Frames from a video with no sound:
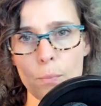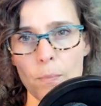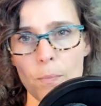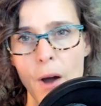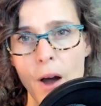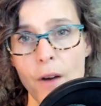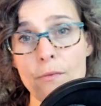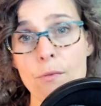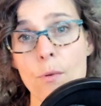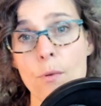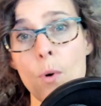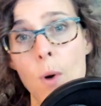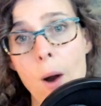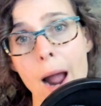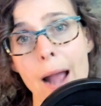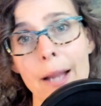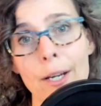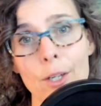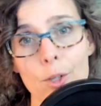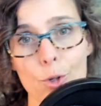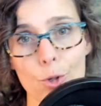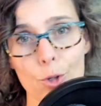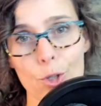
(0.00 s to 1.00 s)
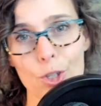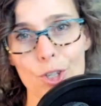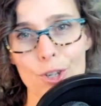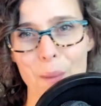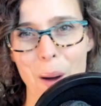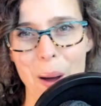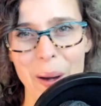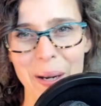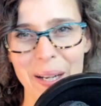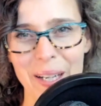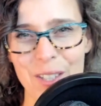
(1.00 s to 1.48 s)
before I knew
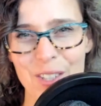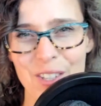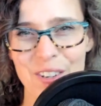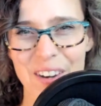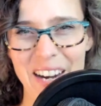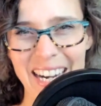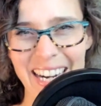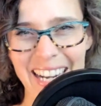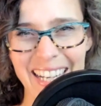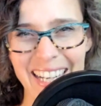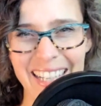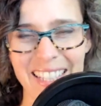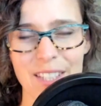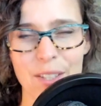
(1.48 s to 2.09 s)
shamanic training.